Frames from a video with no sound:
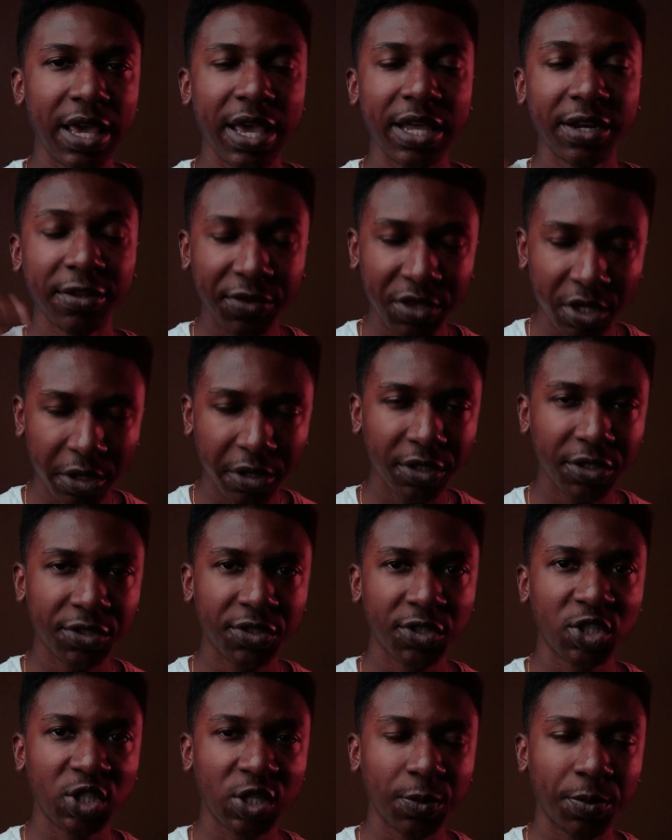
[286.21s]
And in theory, this
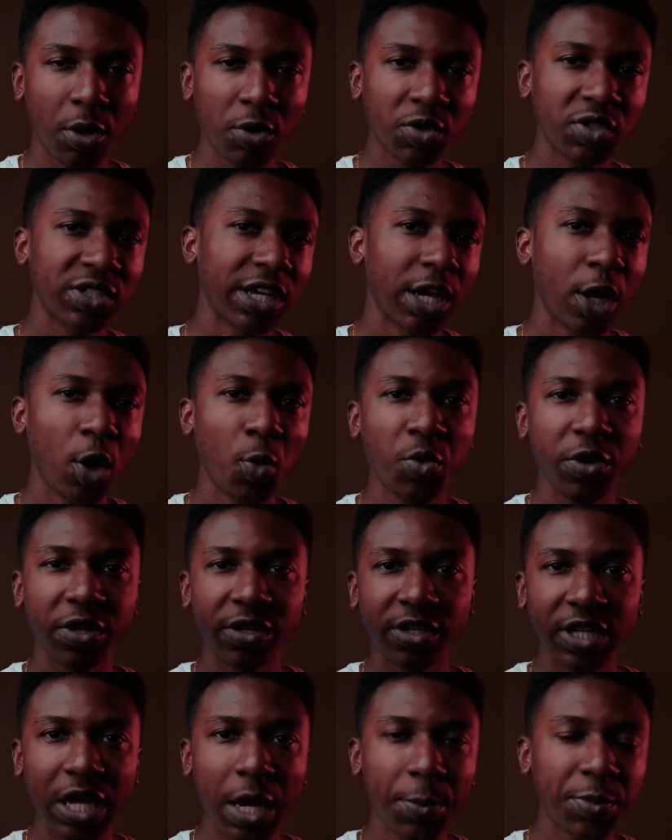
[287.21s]
is supposed to help
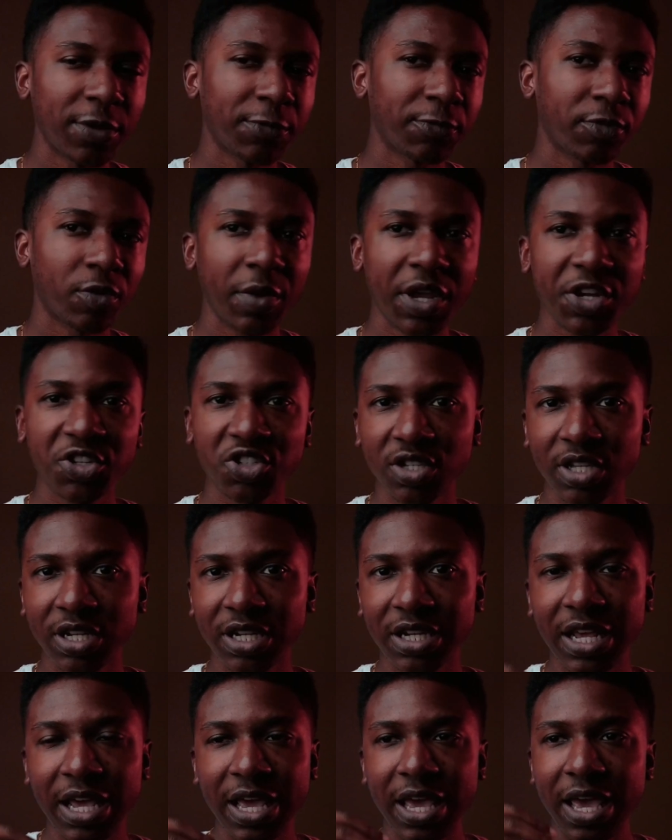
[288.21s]
with depth
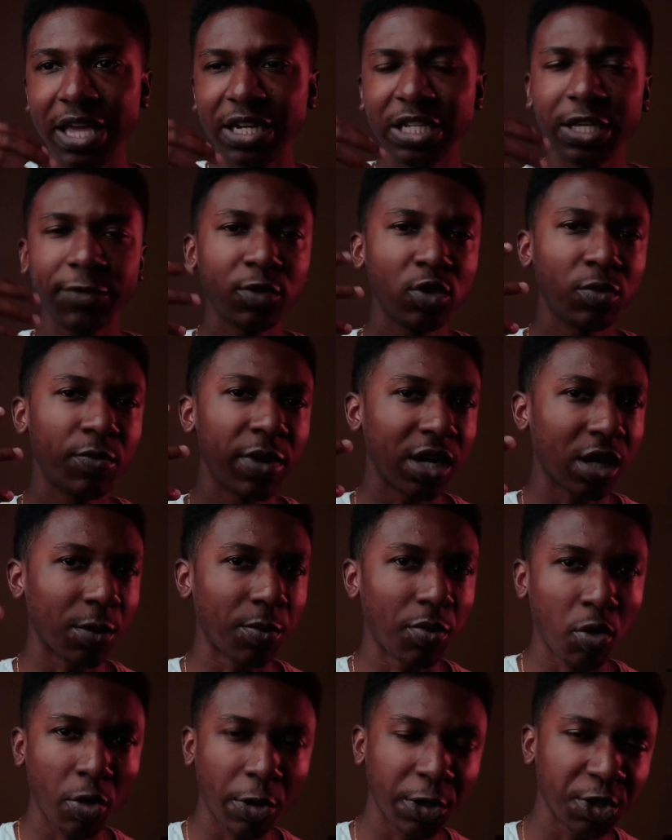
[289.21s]
information and give you better
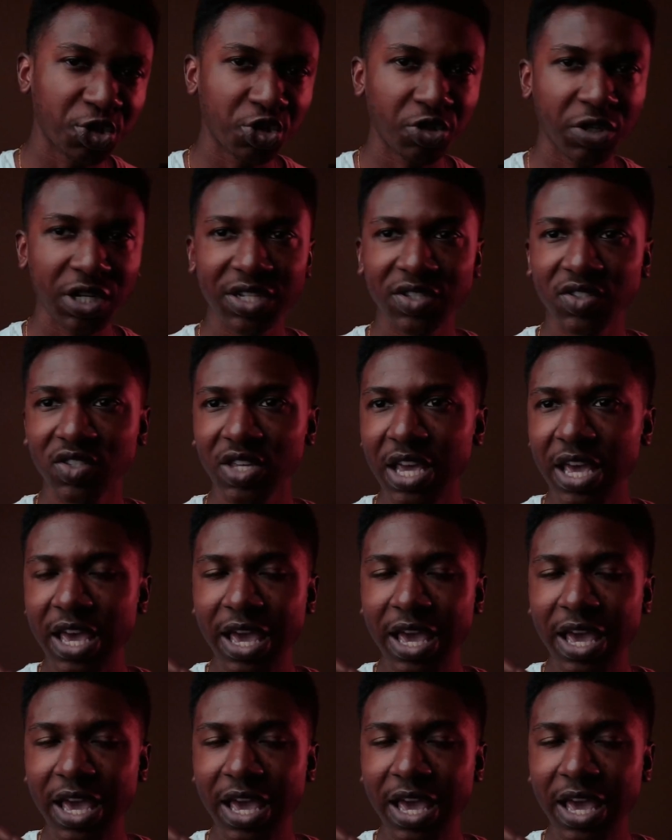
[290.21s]
portraits,